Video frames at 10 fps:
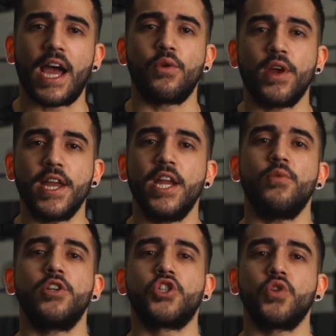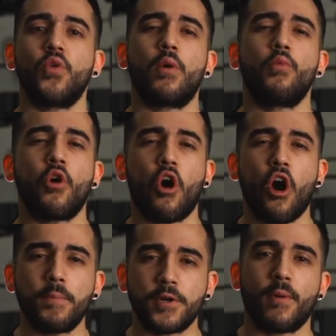And we need to ensure that we're
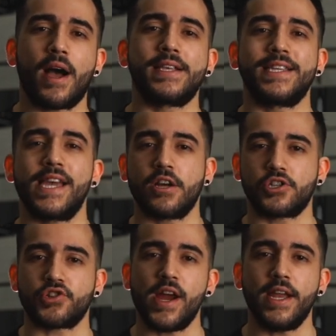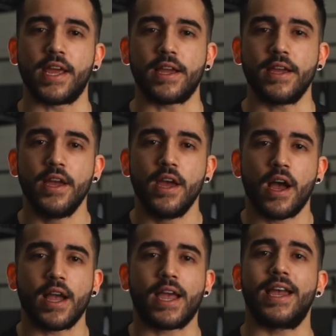optimizing our training,
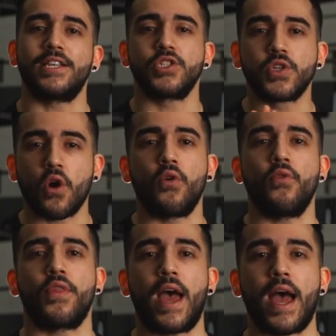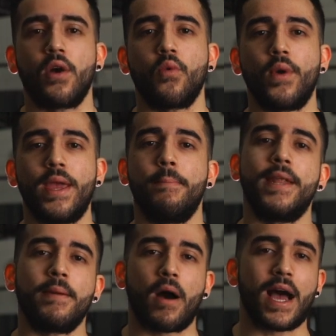okay, so that we
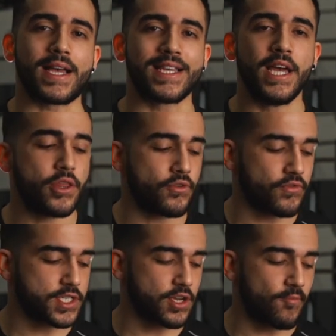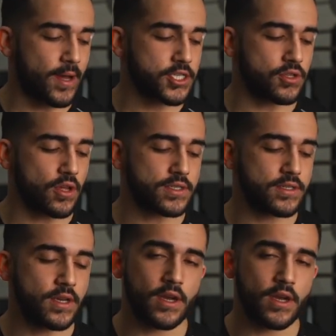minimize the risk of muscle loss.